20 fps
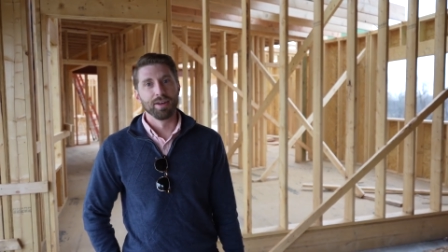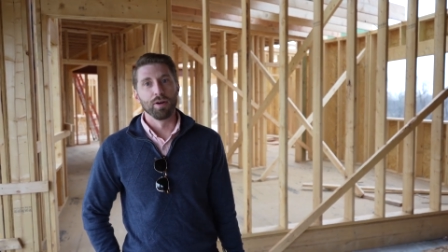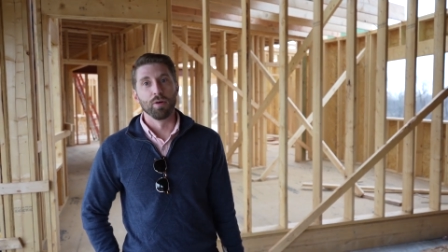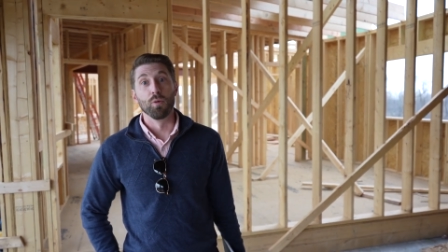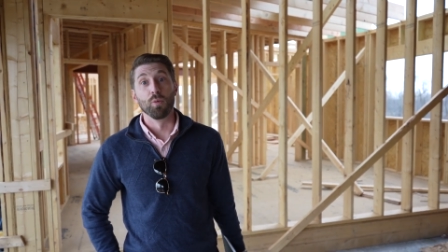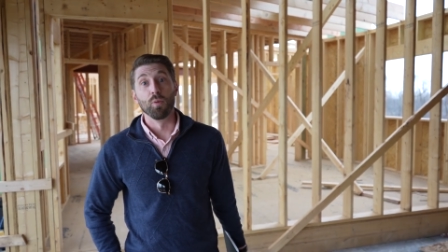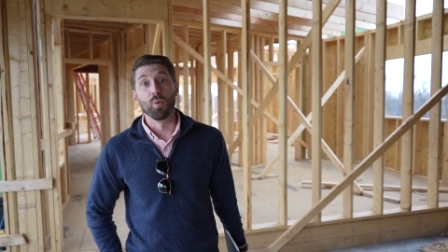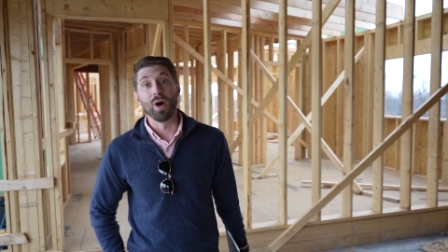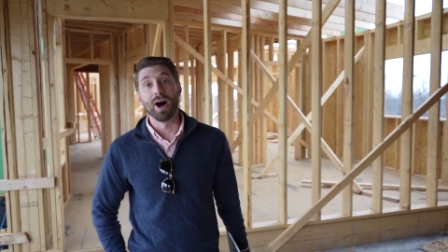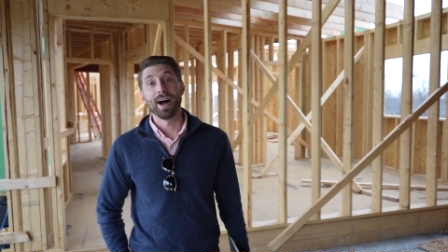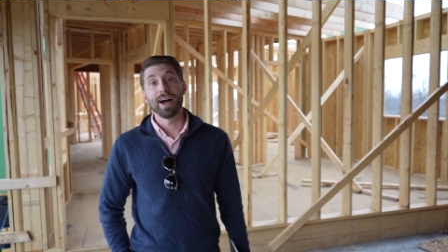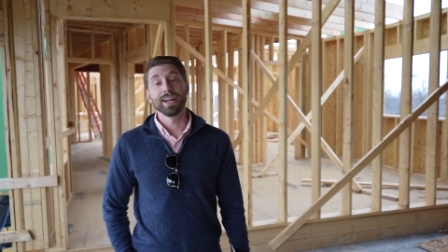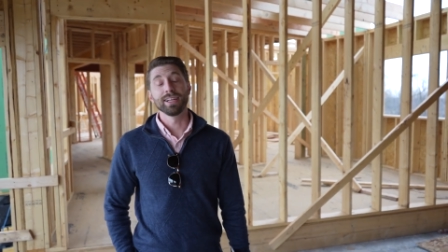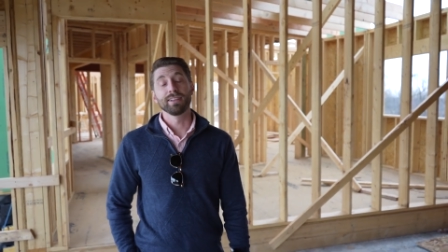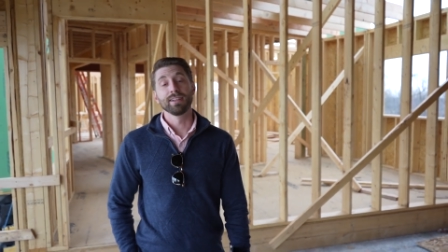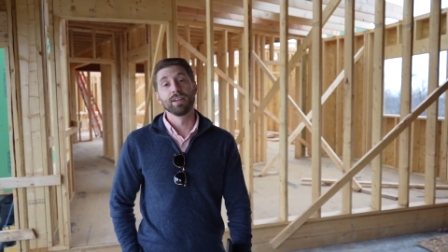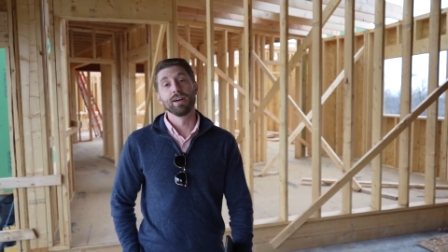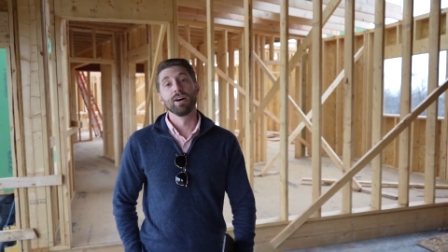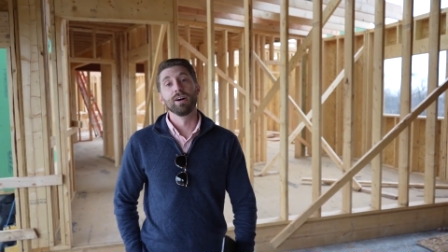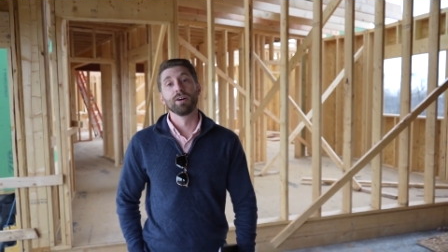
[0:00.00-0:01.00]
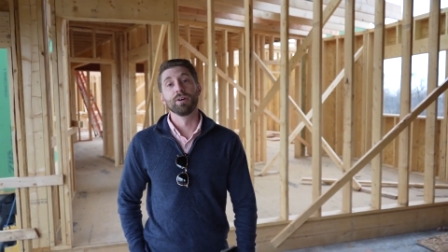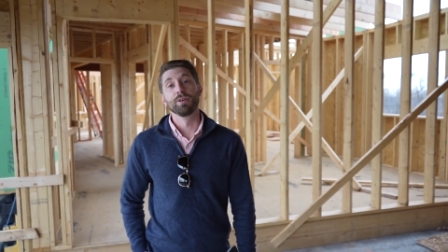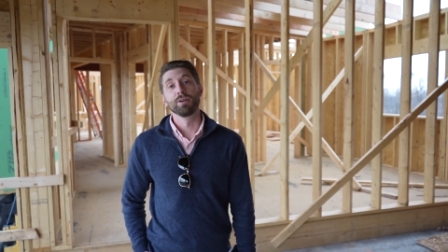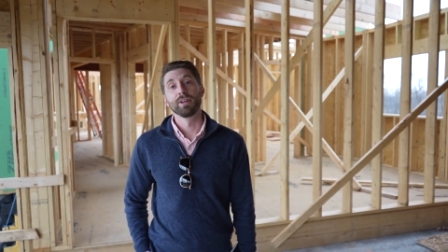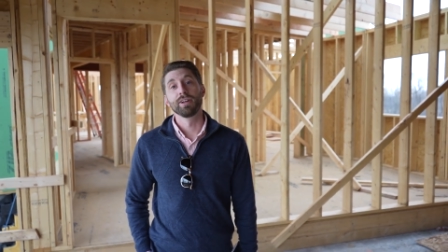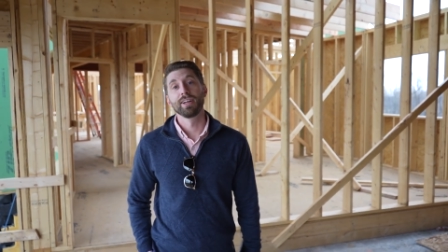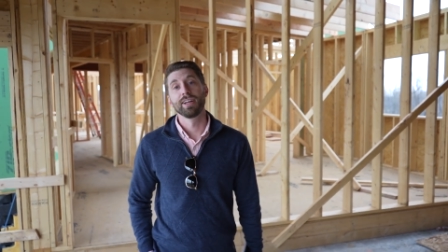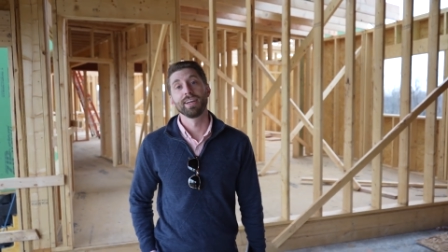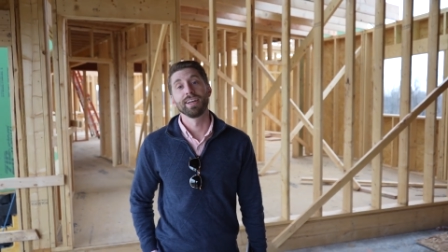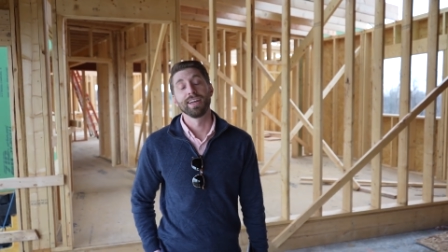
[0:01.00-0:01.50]
A wide
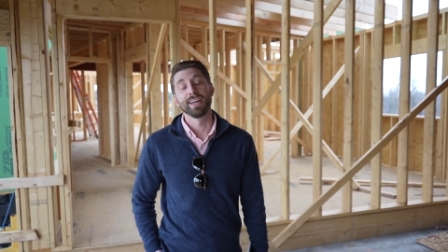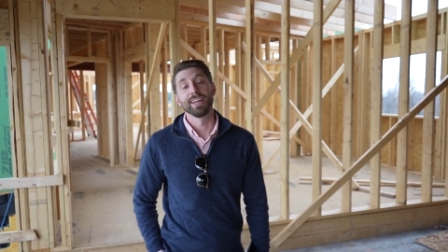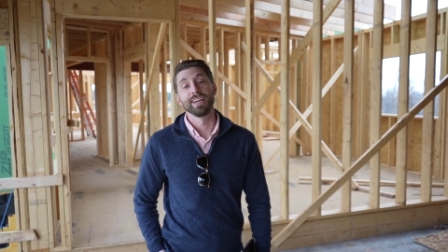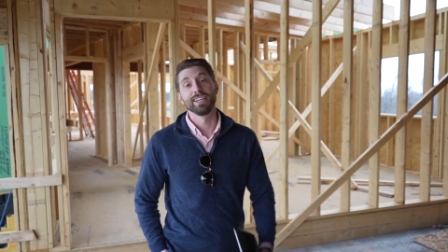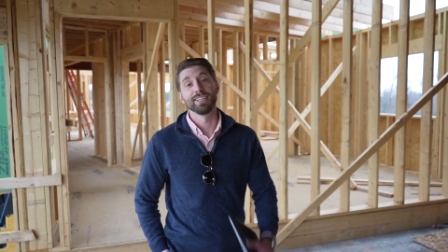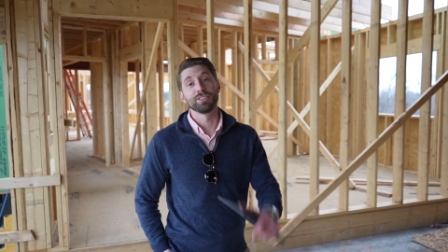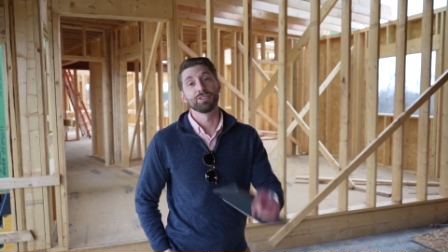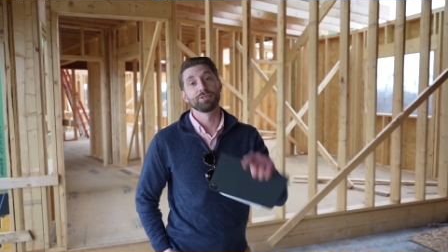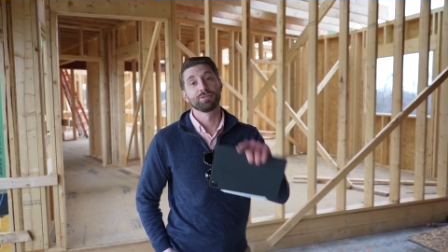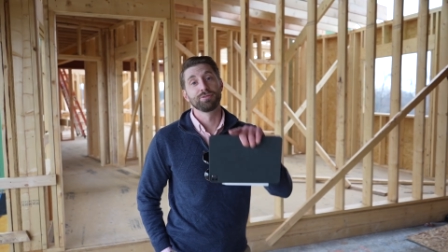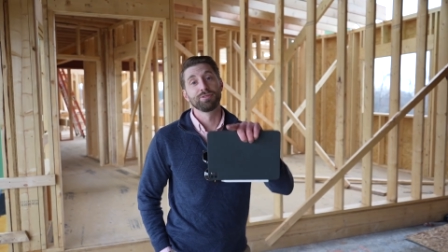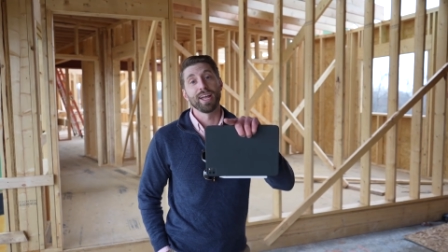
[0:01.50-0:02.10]
load, and